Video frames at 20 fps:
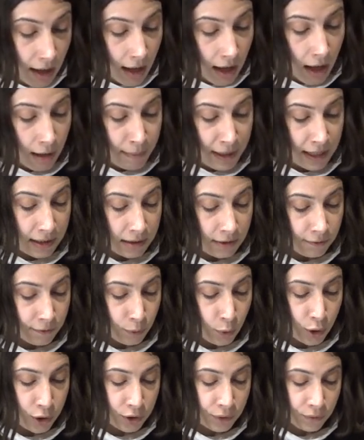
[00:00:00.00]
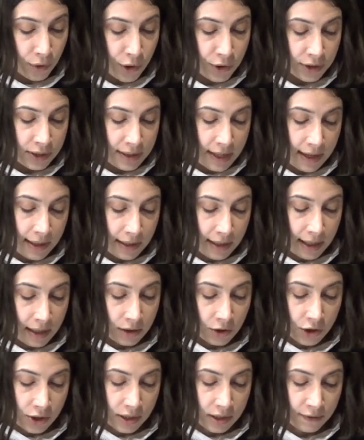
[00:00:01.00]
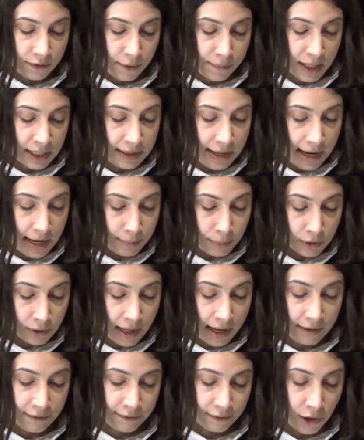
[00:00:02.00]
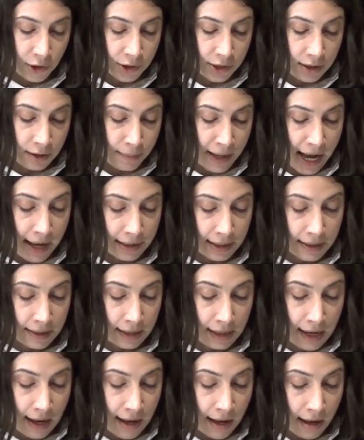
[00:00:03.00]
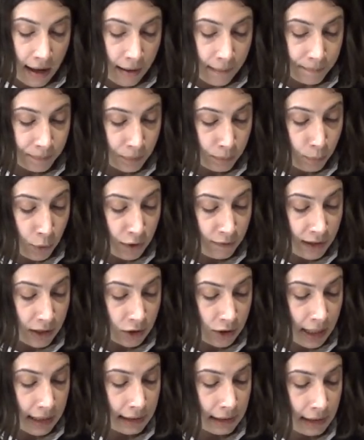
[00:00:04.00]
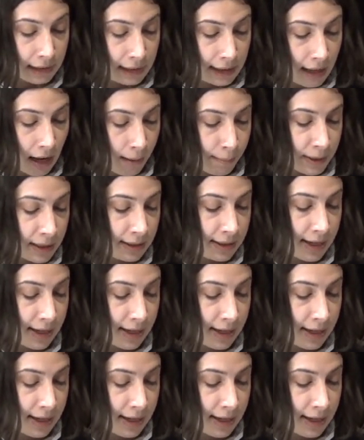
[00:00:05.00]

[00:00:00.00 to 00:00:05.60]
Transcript: A piece of wood rose 10 inches from the table and floated about in the air, moving gently up and